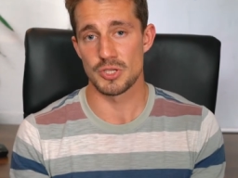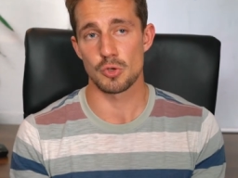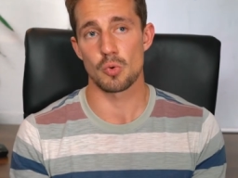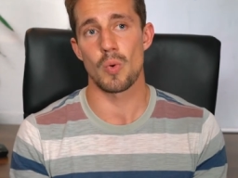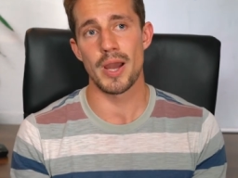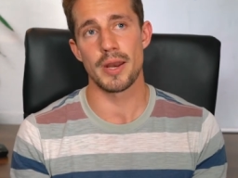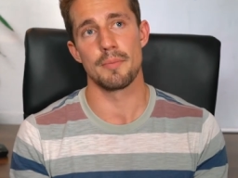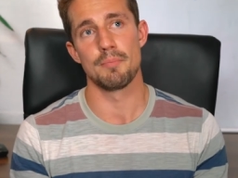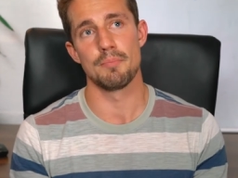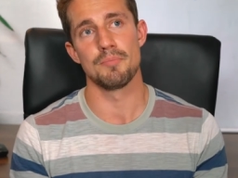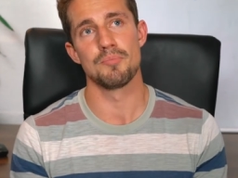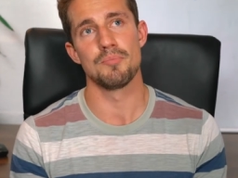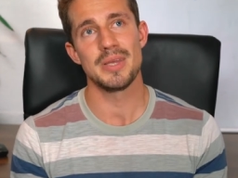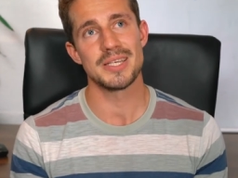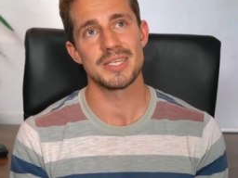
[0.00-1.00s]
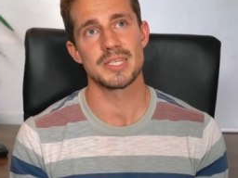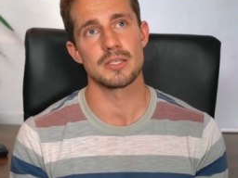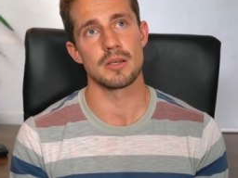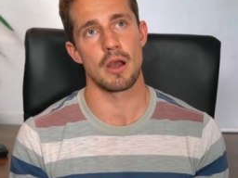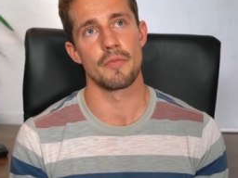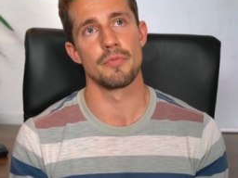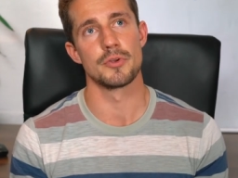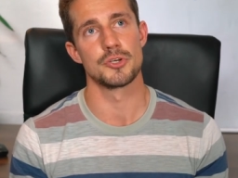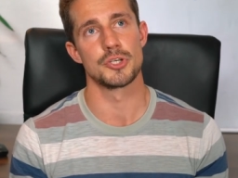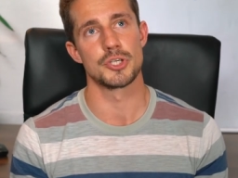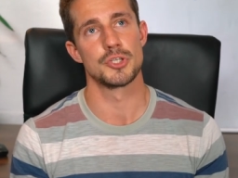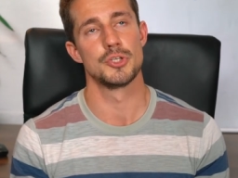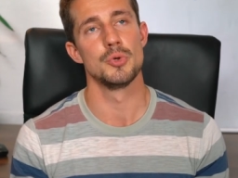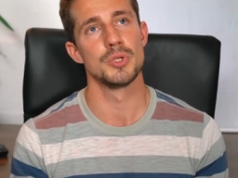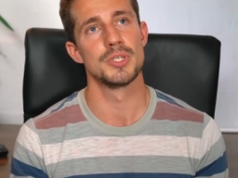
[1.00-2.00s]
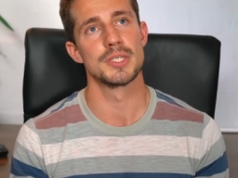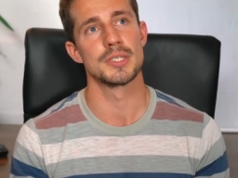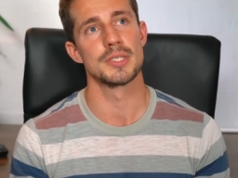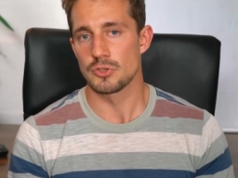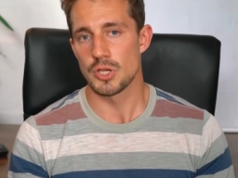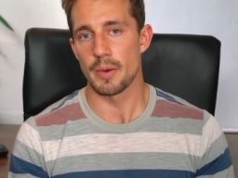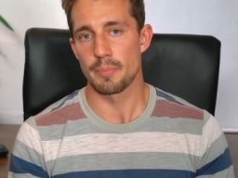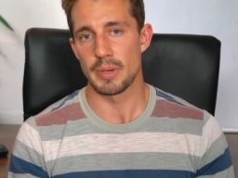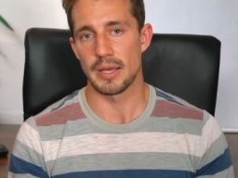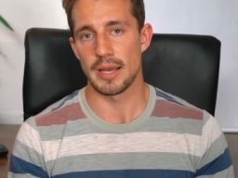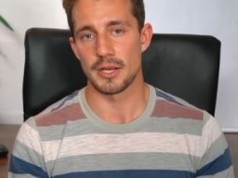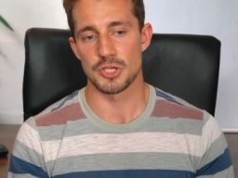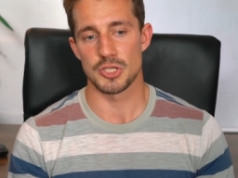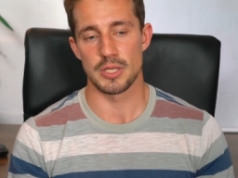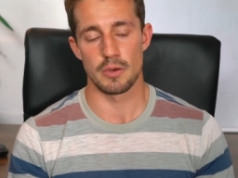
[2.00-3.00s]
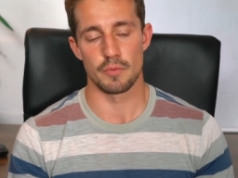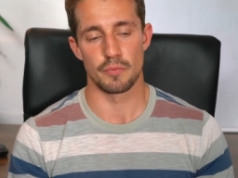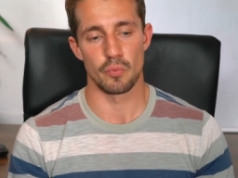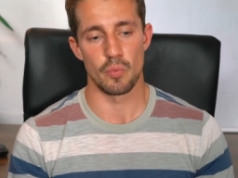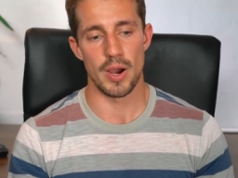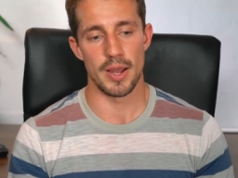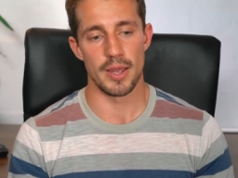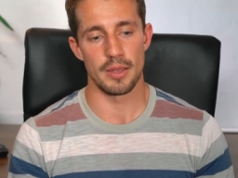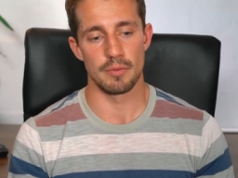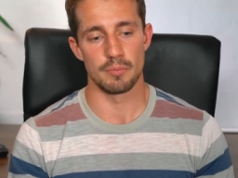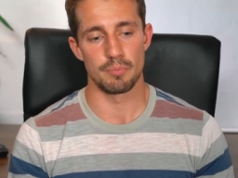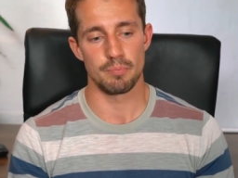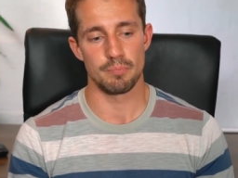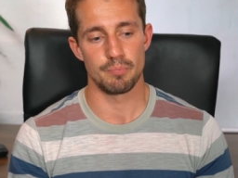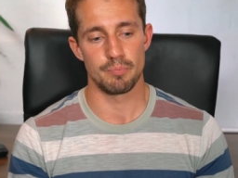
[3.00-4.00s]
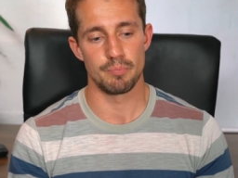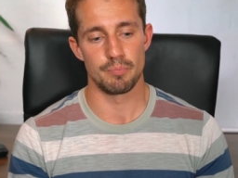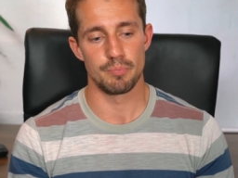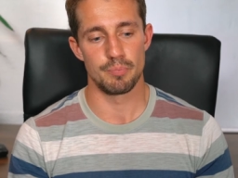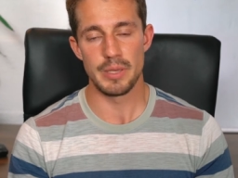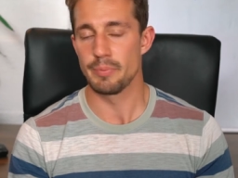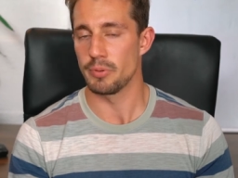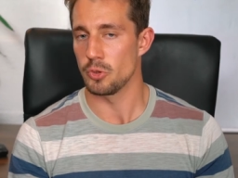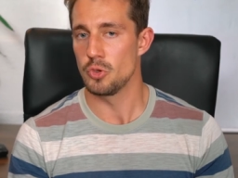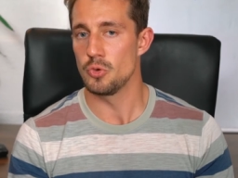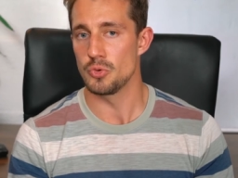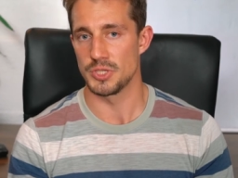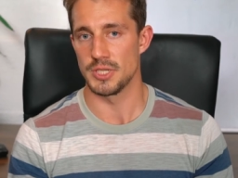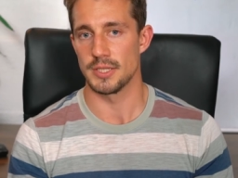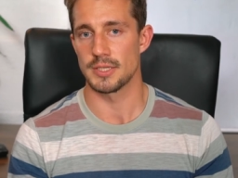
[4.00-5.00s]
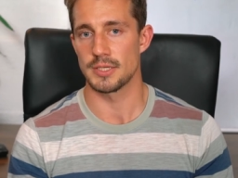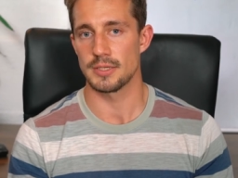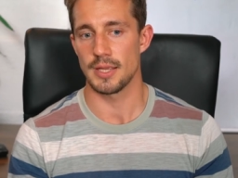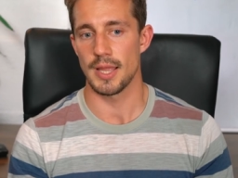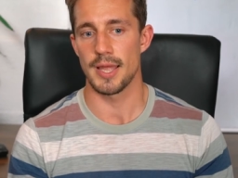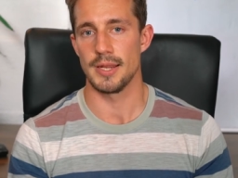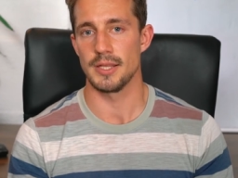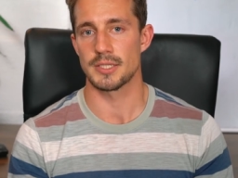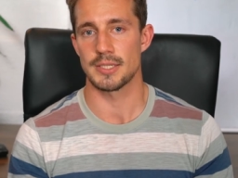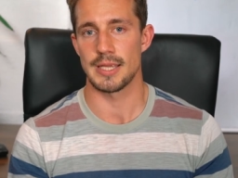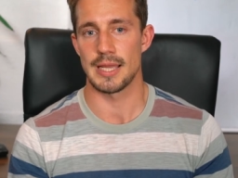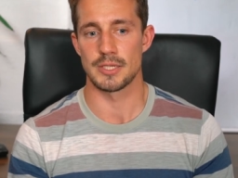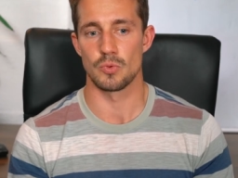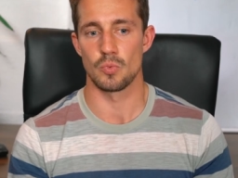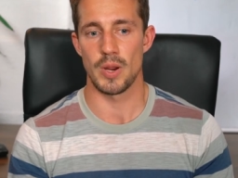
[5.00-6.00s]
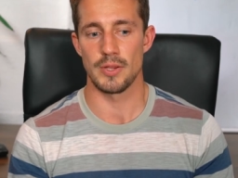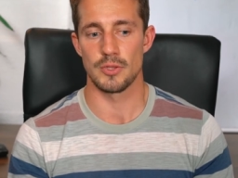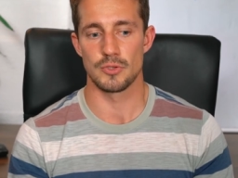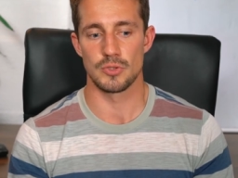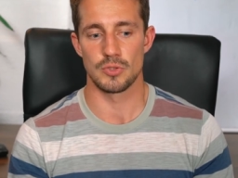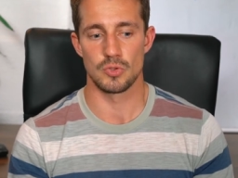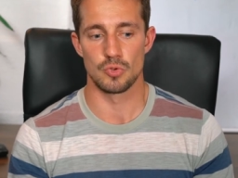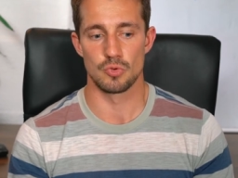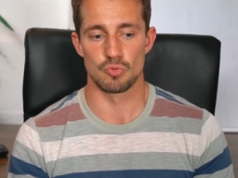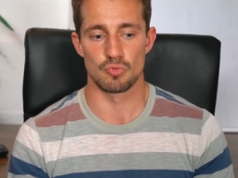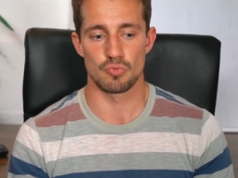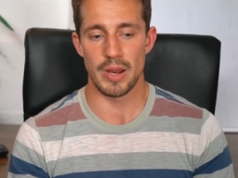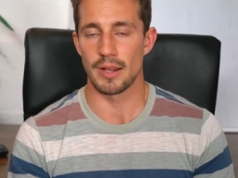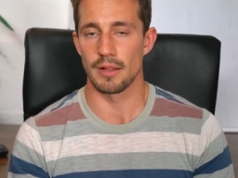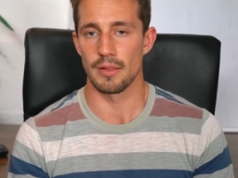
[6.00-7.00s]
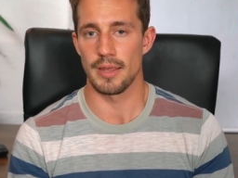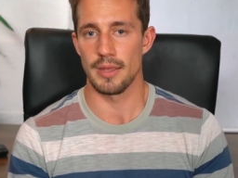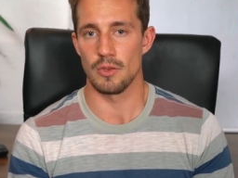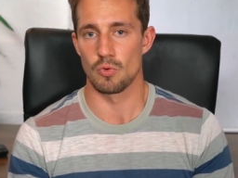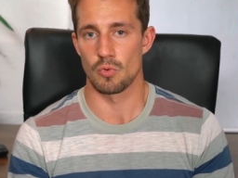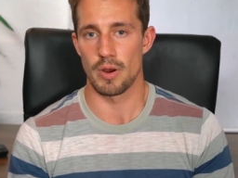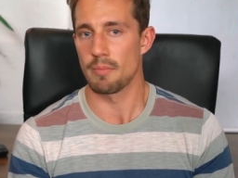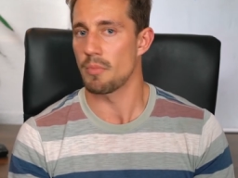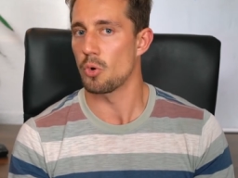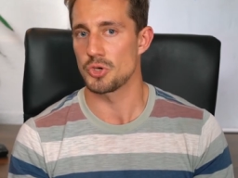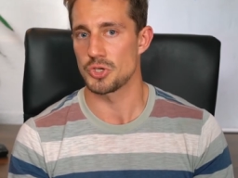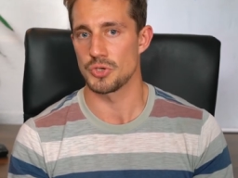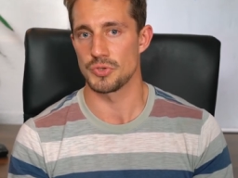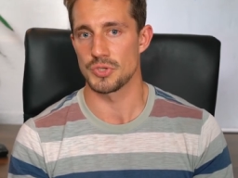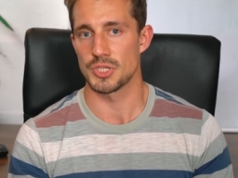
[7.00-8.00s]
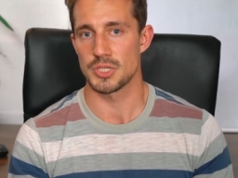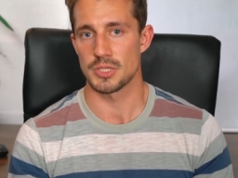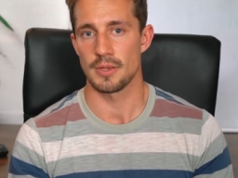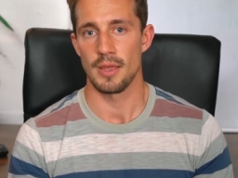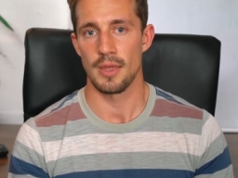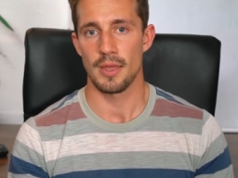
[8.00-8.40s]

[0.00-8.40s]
is quite a misunderstood topic, actually, of why people use it. And it's as a way to regulate your emotions.